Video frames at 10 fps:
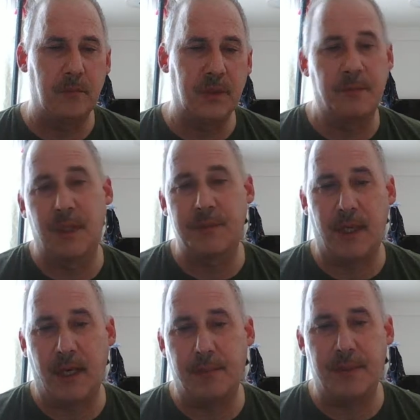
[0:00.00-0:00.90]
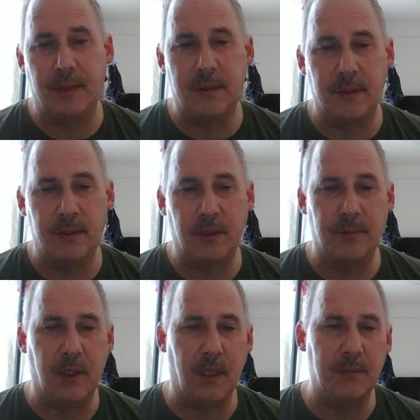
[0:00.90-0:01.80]
sometimes a happy ending,
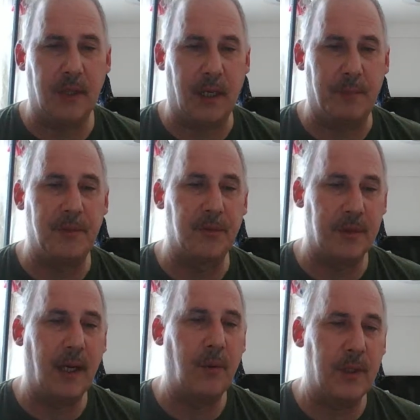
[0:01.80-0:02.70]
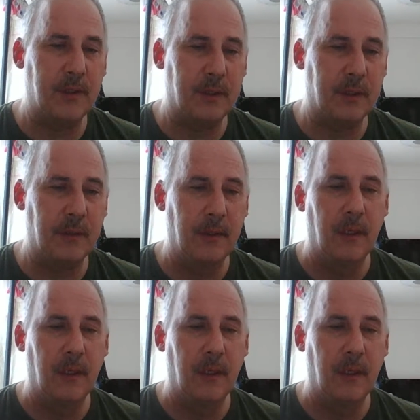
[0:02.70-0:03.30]
sometimes a happy for now ending.